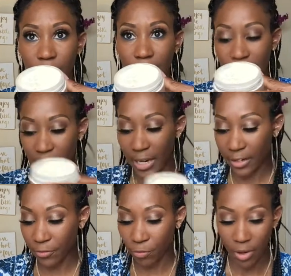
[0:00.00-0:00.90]
It's kind
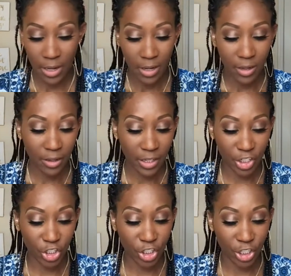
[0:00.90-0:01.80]
of a
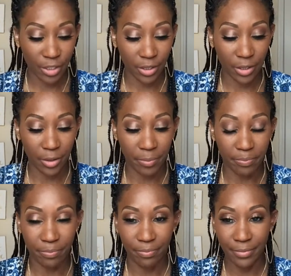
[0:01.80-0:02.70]
sheer,
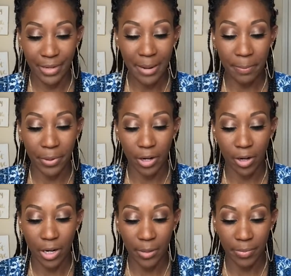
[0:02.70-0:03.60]
not
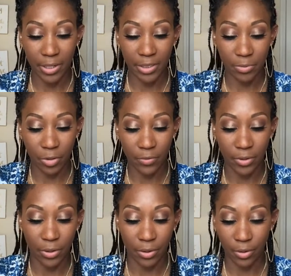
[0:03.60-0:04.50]
buttercup, but it's more of
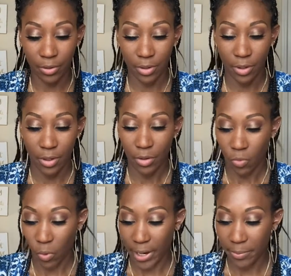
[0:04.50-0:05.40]
a
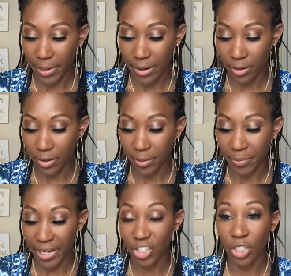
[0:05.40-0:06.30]
white powder, a
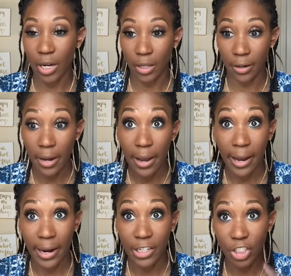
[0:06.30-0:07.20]
beige color.
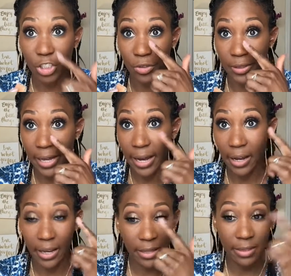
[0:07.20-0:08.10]
And I just use that
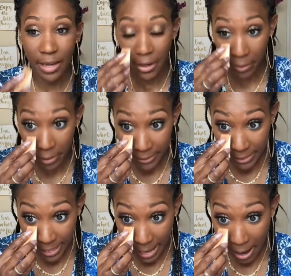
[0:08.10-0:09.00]
in the areas
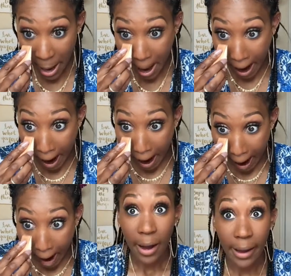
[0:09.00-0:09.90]
that I
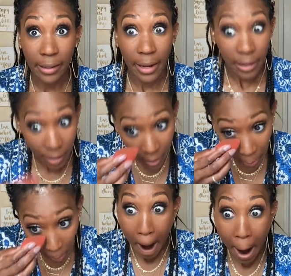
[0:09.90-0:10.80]
highlighted.
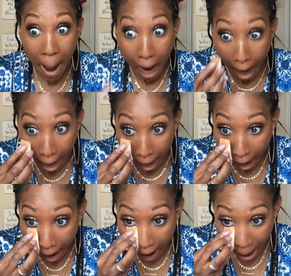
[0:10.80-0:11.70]
Okay,
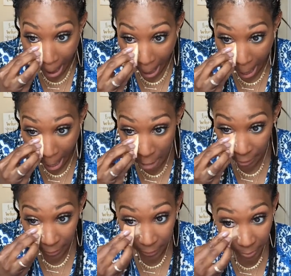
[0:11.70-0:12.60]

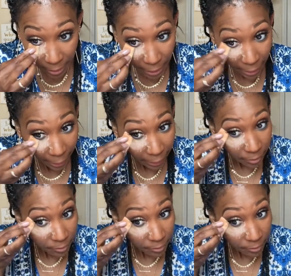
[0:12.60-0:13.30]
underneath my eye.